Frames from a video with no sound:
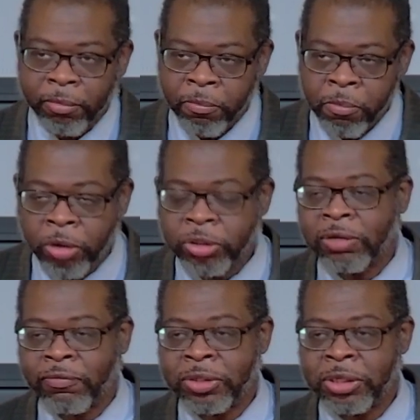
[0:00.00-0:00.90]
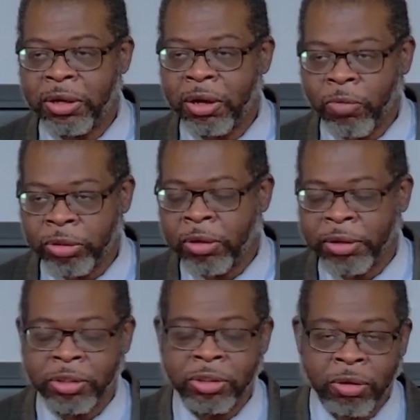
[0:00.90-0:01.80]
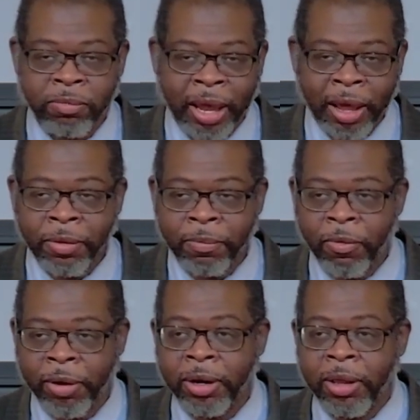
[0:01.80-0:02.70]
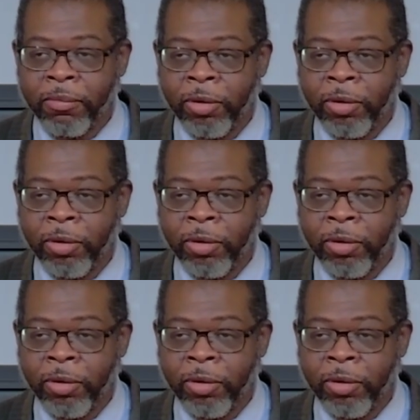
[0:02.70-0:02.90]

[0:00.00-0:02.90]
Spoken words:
most of us here, which I'll get to in my other point,